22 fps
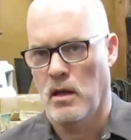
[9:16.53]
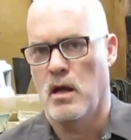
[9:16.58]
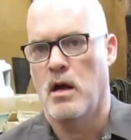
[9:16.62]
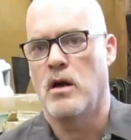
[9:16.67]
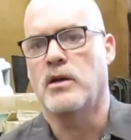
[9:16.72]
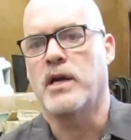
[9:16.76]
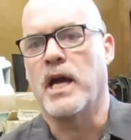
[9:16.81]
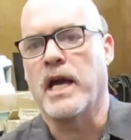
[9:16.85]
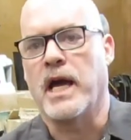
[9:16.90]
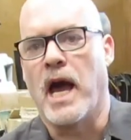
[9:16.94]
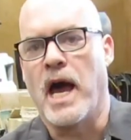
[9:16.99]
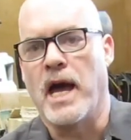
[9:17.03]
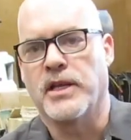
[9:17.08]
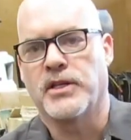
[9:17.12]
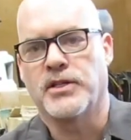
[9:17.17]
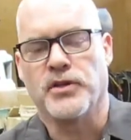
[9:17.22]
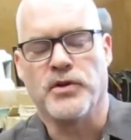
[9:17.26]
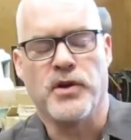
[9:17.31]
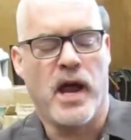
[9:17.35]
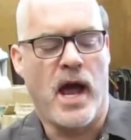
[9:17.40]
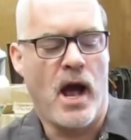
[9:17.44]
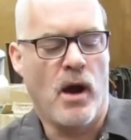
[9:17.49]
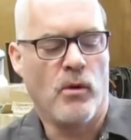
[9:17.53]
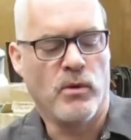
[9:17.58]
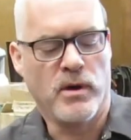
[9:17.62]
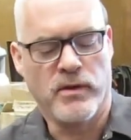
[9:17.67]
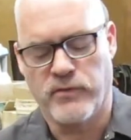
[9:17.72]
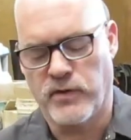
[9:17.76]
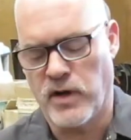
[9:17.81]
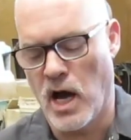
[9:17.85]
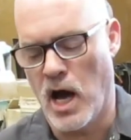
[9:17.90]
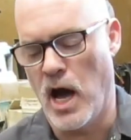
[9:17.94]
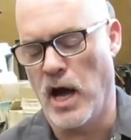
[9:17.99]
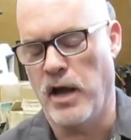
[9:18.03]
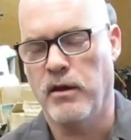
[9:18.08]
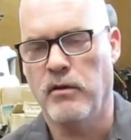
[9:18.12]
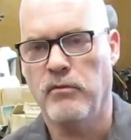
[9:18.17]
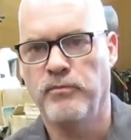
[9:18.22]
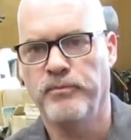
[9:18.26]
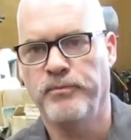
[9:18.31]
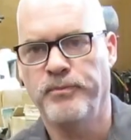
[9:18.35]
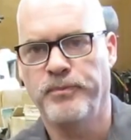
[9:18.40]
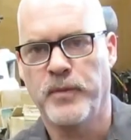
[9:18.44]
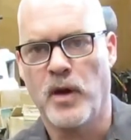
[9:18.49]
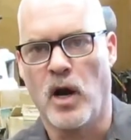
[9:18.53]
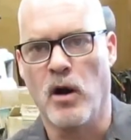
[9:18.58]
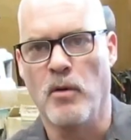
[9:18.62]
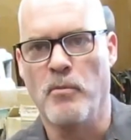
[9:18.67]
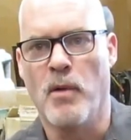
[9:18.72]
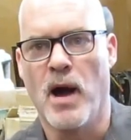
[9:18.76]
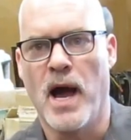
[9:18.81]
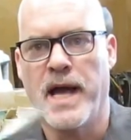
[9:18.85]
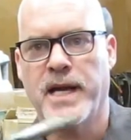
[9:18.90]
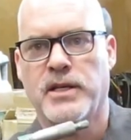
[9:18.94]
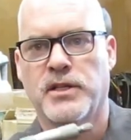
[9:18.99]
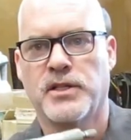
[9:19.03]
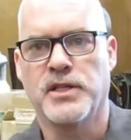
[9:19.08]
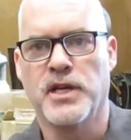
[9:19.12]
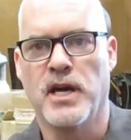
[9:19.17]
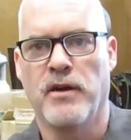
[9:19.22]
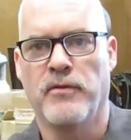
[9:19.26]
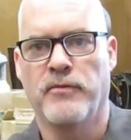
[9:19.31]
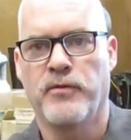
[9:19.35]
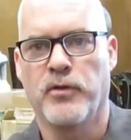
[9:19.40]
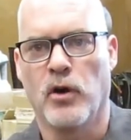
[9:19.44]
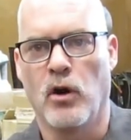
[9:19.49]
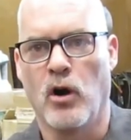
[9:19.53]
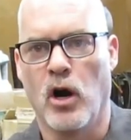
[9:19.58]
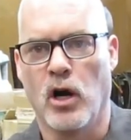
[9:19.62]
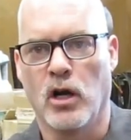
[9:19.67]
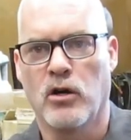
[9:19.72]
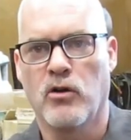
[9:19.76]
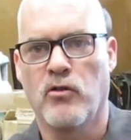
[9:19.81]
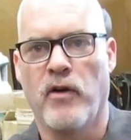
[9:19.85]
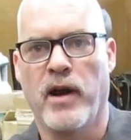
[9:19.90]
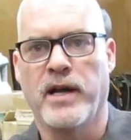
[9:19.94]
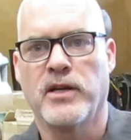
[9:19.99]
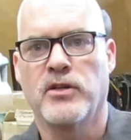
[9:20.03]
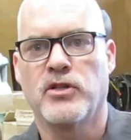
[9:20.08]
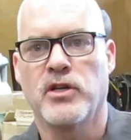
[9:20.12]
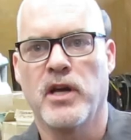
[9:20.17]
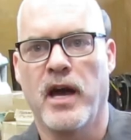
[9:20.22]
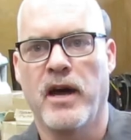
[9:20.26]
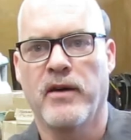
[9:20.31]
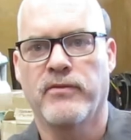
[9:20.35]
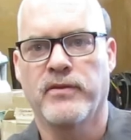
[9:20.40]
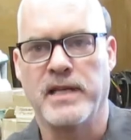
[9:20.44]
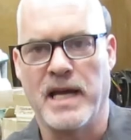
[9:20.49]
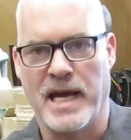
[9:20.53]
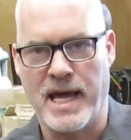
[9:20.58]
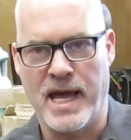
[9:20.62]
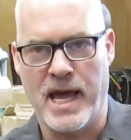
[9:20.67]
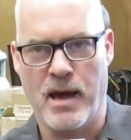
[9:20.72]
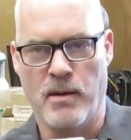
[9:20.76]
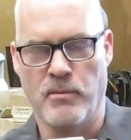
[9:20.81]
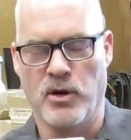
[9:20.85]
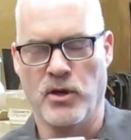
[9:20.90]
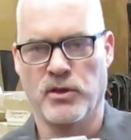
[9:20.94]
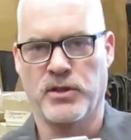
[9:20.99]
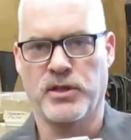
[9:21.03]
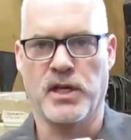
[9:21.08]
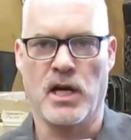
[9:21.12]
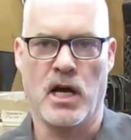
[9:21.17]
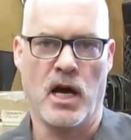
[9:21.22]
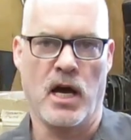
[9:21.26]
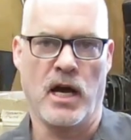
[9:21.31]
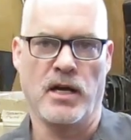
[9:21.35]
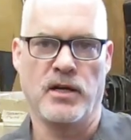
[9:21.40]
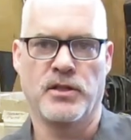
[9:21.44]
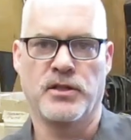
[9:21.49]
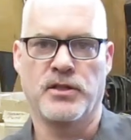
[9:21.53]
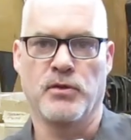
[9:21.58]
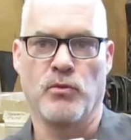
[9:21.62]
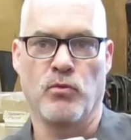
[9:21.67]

Okay guys, so now we've got our mic set for our crankshaft diameter size.